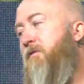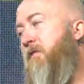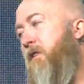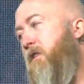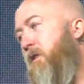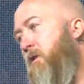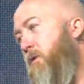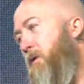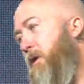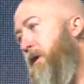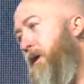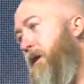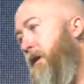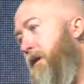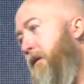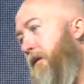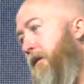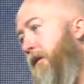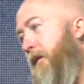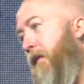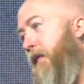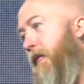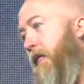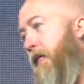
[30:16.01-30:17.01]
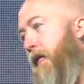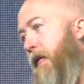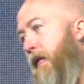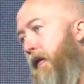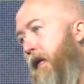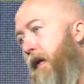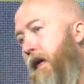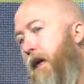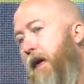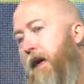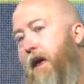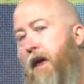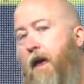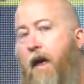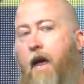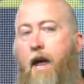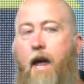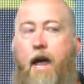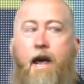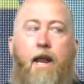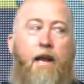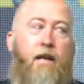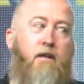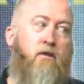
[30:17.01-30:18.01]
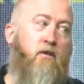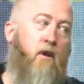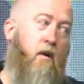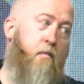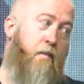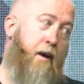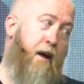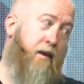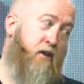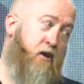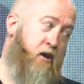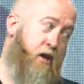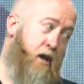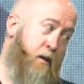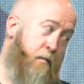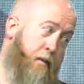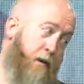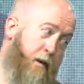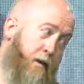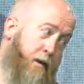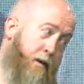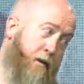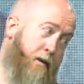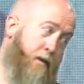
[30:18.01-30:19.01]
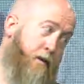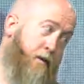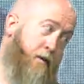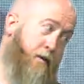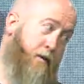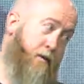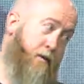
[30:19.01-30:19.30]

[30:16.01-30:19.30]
off the Lord and he saw Bathsheba.